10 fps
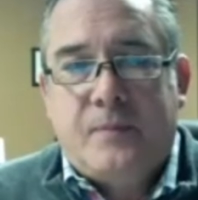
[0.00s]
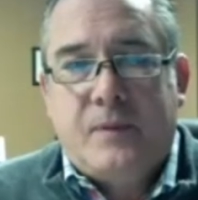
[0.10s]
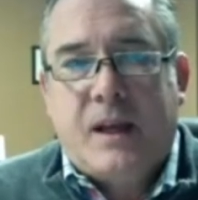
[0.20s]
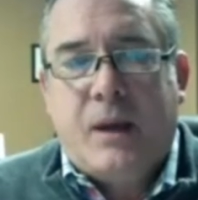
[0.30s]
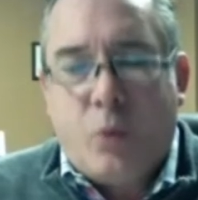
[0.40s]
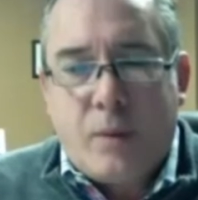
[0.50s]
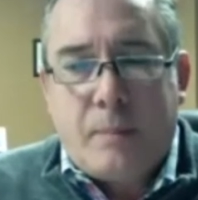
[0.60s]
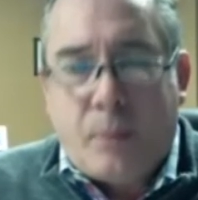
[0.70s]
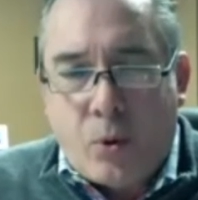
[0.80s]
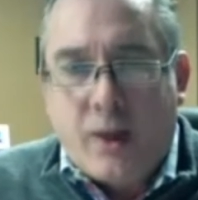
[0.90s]
At
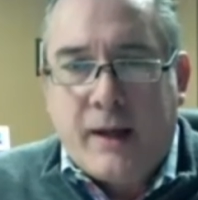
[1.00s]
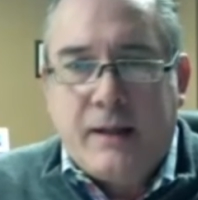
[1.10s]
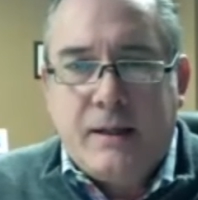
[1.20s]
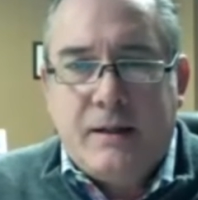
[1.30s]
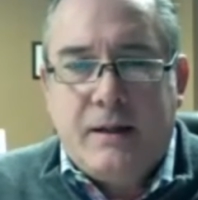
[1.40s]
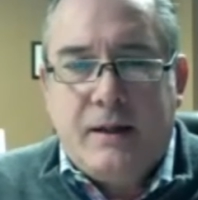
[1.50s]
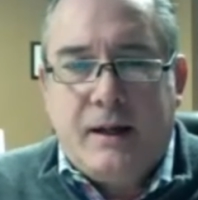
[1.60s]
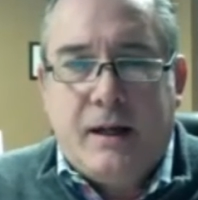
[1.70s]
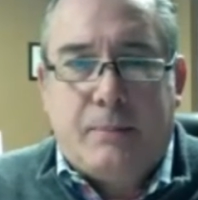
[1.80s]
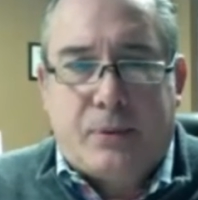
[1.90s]
what point
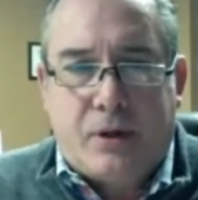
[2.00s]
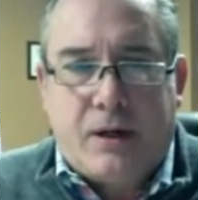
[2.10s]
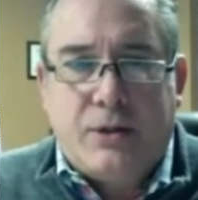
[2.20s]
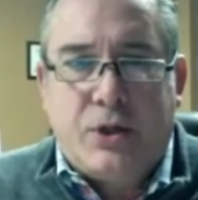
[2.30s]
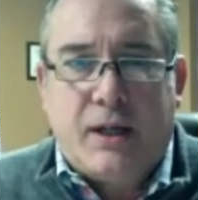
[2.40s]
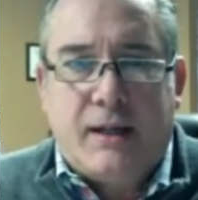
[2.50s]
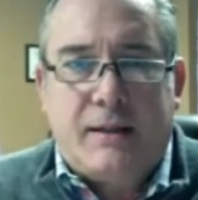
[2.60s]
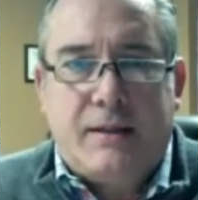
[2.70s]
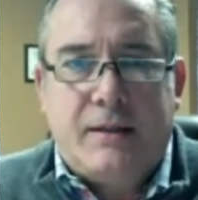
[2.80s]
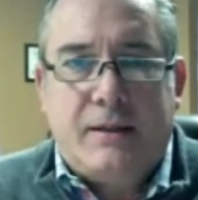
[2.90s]
in a
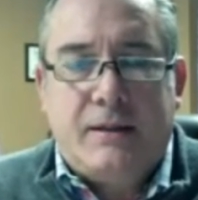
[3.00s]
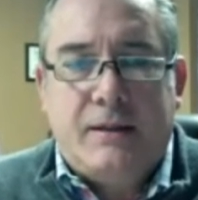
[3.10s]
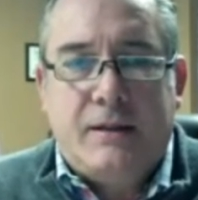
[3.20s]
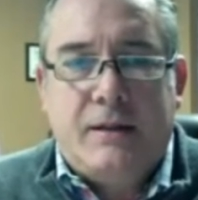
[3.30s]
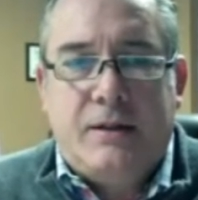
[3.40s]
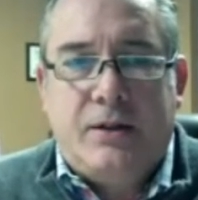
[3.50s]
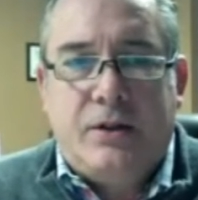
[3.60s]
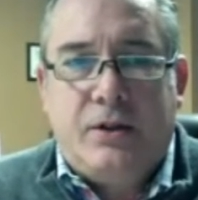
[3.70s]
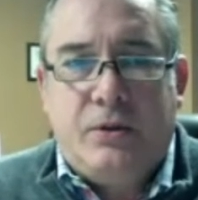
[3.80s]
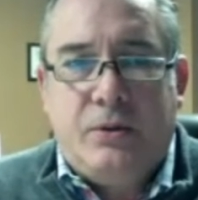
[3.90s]
project do
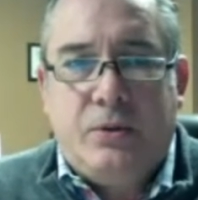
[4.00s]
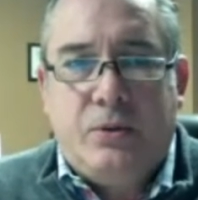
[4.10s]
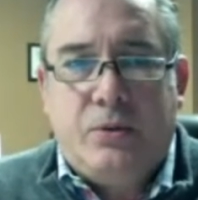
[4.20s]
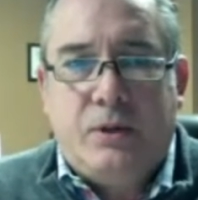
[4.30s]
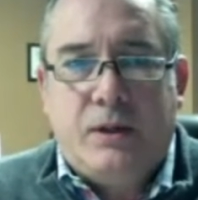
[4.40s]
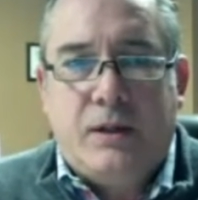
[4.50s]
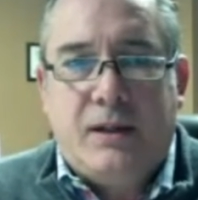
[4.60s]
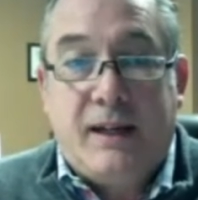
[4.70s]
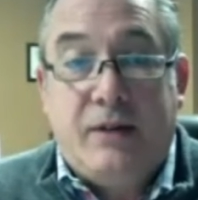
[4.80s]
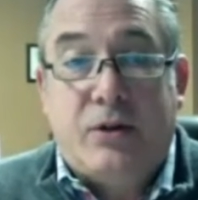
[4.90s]
you
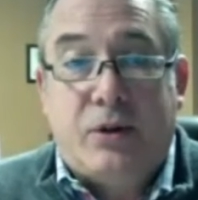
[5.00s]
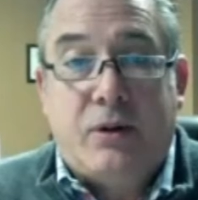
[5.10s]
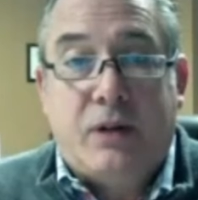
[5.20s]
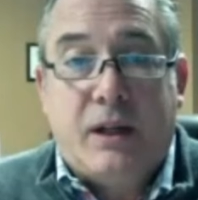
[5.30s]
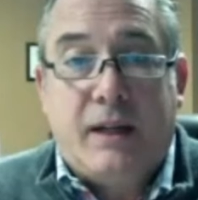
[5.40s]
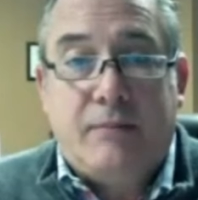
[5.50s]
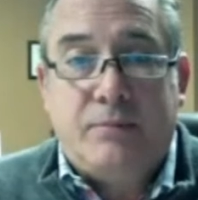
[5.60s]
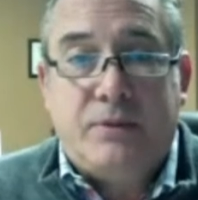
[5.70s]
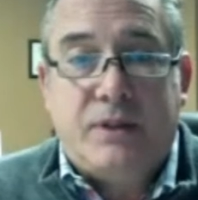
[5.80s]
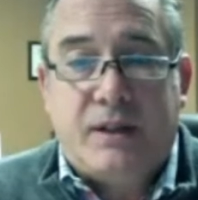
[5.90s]
internally
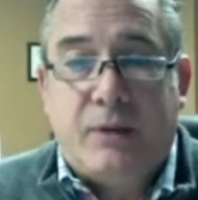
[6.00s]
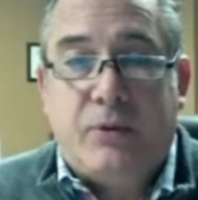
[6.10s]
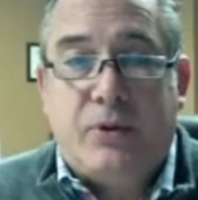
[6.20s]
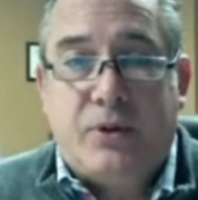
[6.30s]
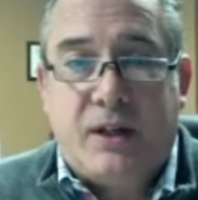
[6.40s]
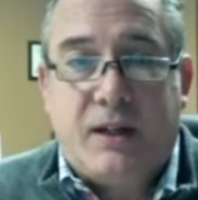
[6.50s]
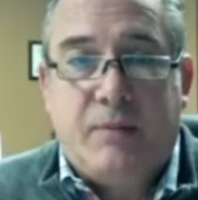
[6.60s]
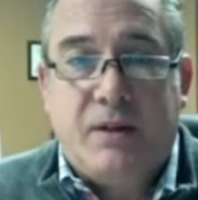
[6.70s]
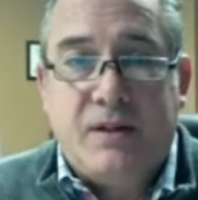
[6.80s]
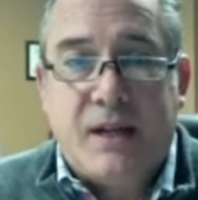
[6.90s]
sit down with your
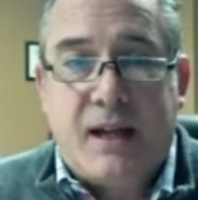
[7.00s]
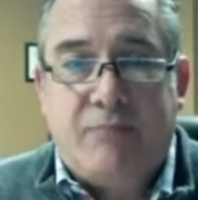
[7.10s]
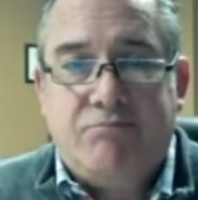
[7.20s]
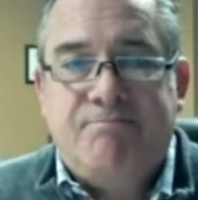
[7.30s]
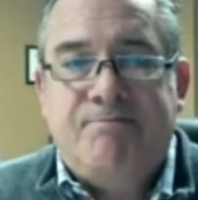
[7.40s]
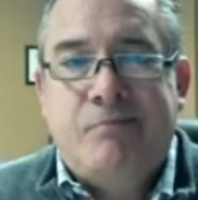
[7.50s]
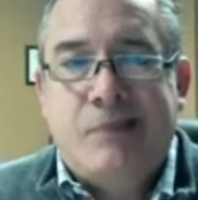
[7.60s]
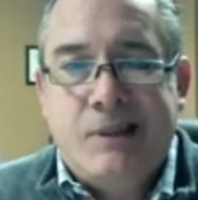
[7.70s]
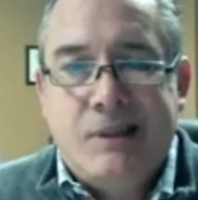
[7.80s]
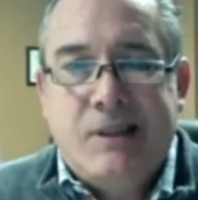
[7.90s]
team and say,
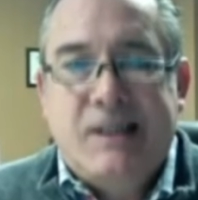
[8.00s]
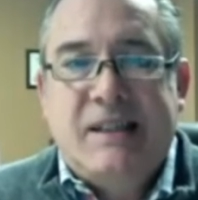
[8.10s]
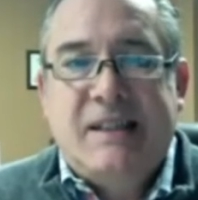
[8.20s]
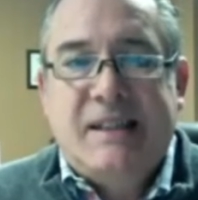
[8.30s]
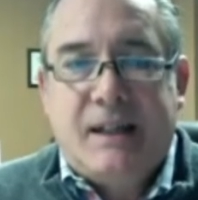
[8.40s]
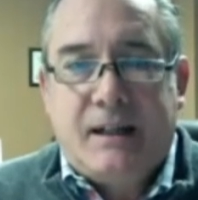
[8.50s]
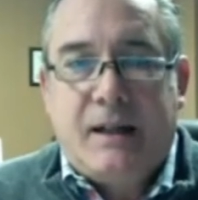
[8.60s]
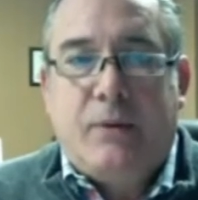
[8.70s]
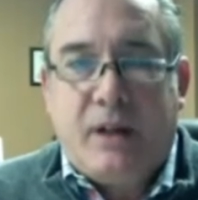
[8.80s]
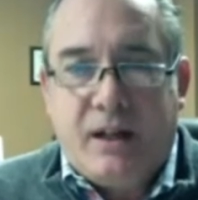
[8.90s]
I
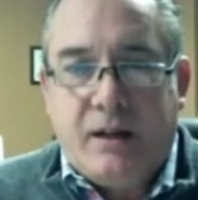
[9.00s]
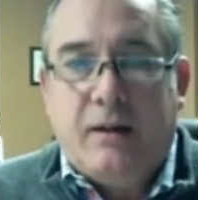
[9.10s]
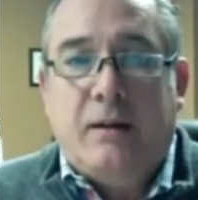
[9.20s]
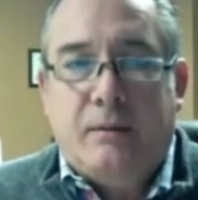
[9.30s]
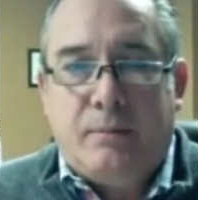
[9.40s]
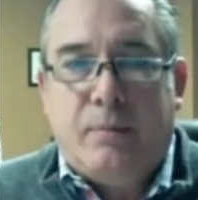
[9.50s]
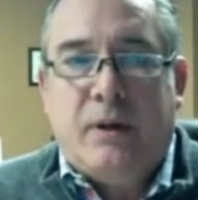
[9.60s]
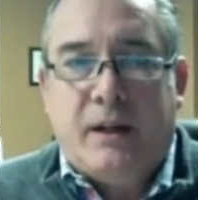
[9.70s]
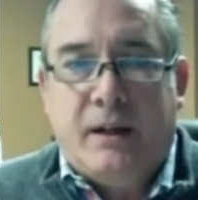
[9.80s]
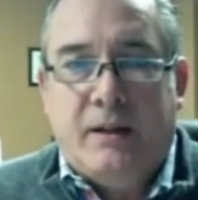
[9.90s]
think we need to
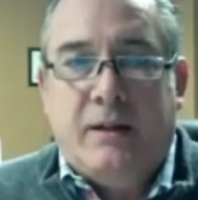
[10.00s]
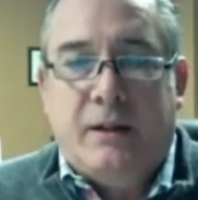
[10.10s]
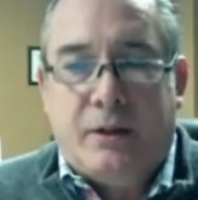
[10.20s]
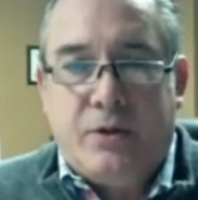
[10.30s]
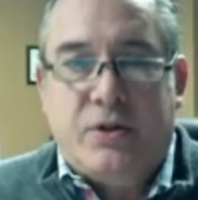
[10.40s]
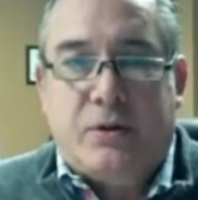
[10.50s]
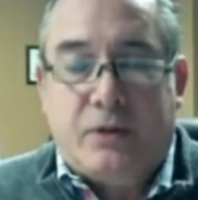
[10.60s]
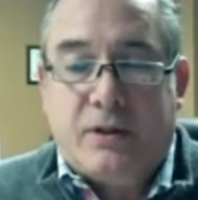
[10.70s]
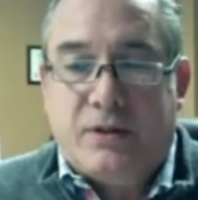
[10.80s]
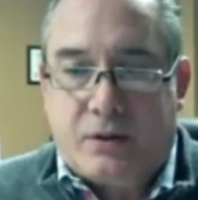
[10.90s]
bring an
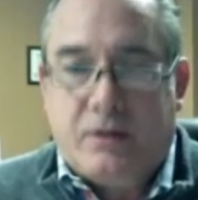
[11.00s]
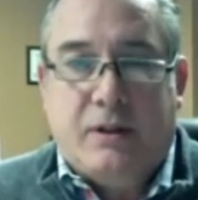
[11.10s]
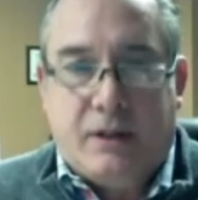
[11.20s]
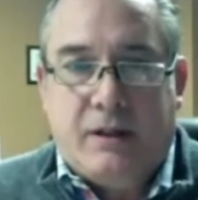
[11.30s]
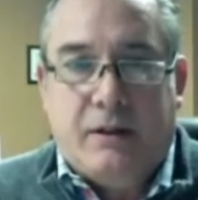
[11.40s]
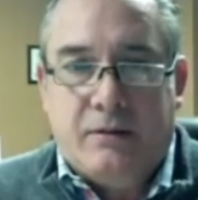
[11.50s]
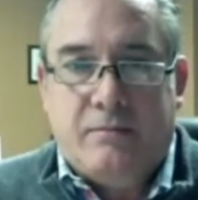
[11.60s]
acoustical consultant in here?